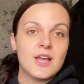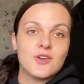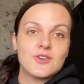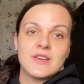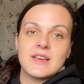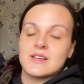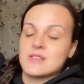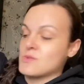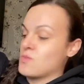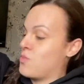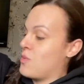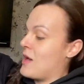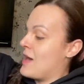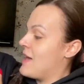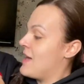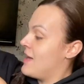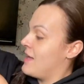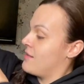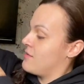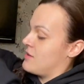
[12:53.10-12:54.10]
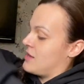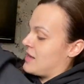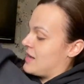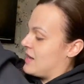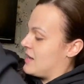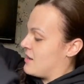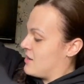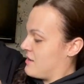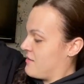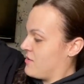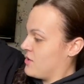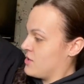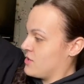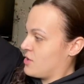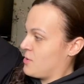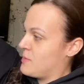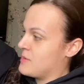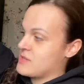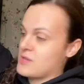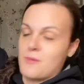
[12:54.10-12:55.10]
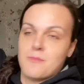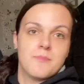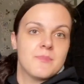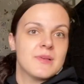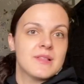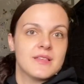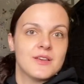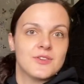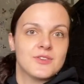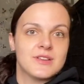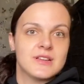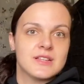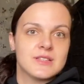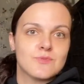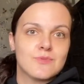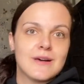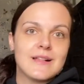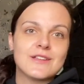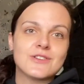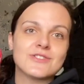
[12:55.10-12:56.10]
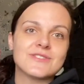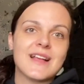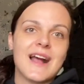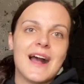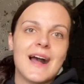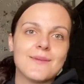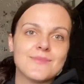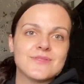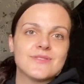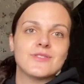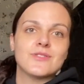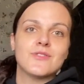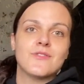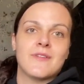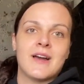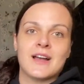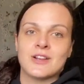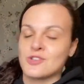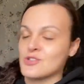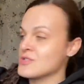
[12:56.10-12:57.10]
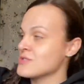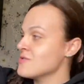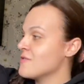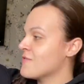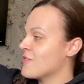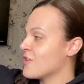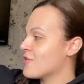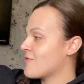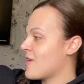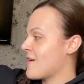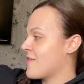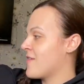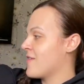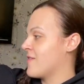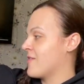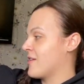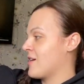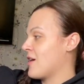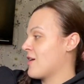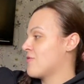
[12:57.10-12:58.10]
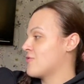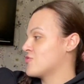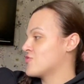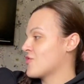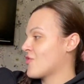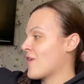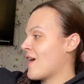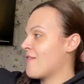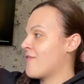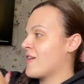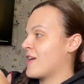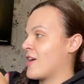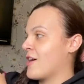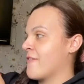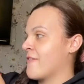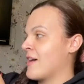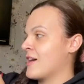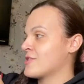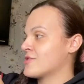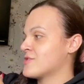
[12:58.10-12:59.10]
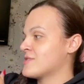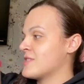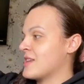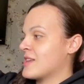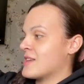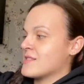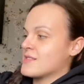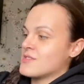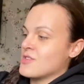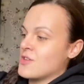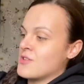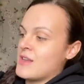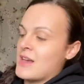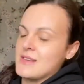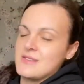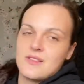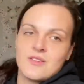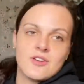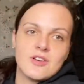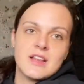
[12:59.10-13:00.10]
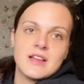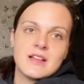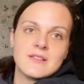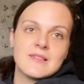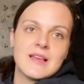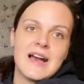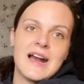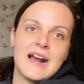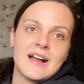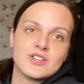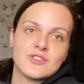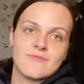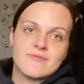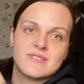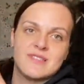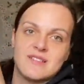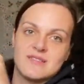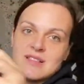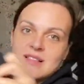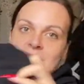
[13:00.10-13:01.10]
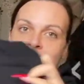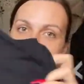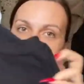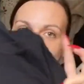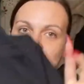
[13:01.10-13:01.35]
on it as well. I can't even hold it up. It's got Billy on it as well. I just absolutely love it. I just love the graphic of it. I just think it's so nice. I got it in a large, obviously, because I like my